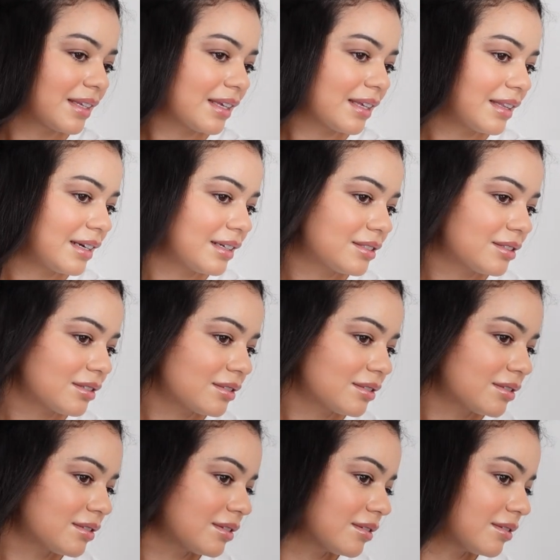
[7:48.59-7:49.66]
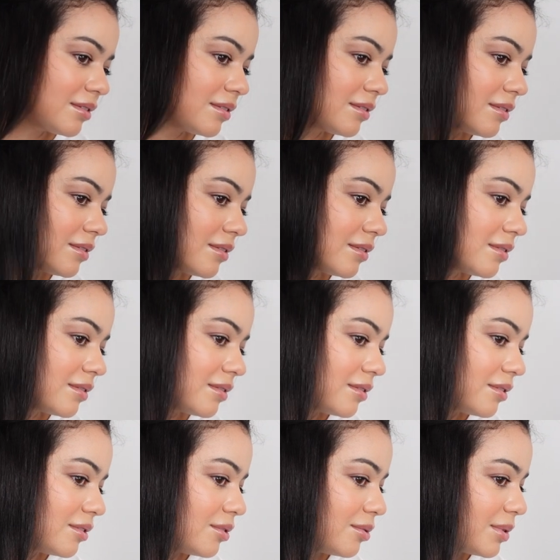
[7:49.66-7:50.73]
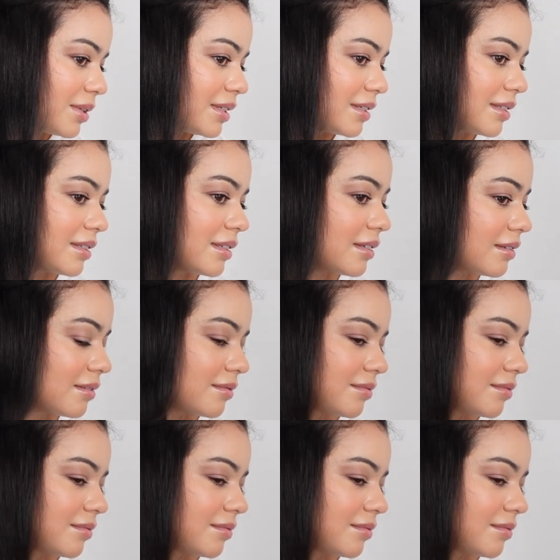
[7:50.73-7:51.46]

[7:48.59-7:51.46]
I'm going to just twist.